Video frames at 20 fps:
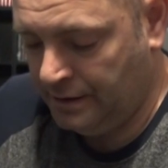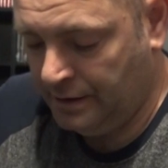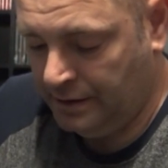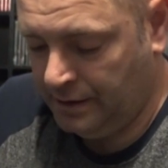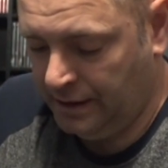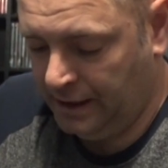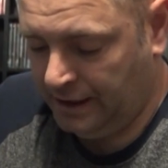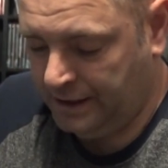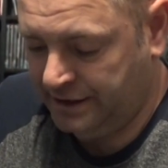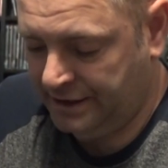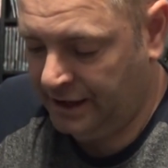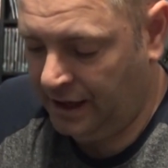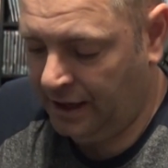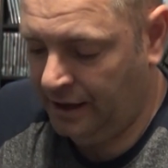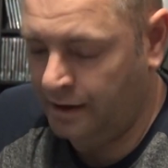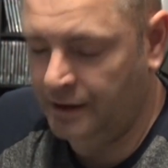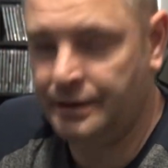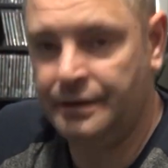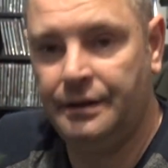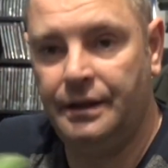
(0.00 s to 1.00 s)
Like I said,
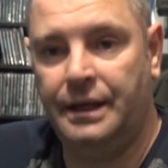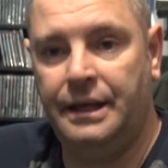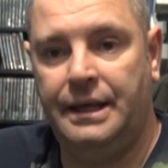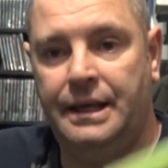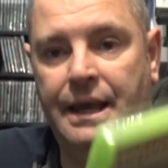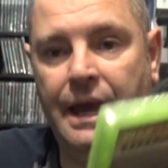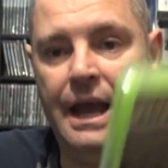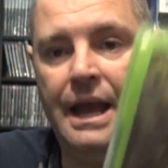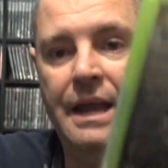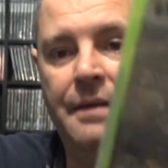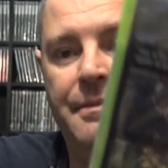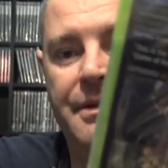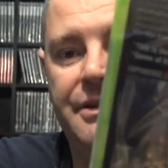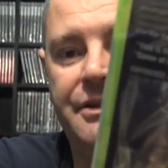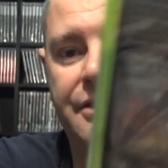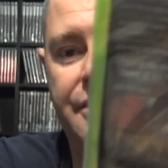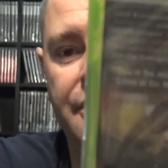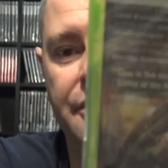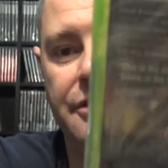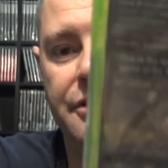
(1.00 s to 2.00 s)
the game is
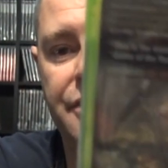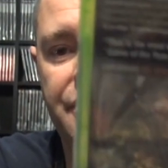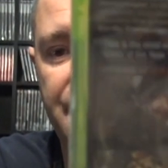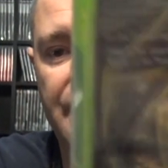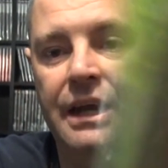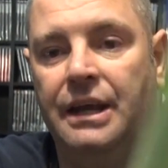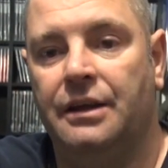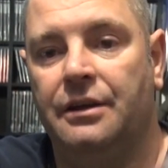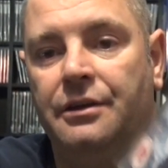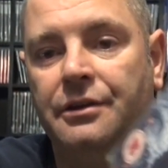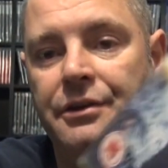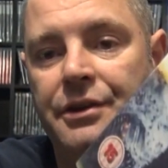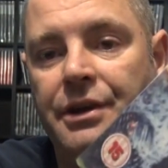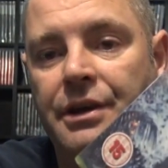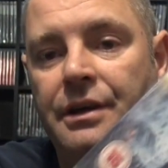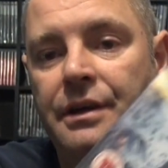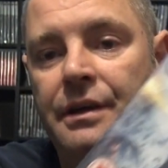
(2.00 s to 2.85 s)
still sealed.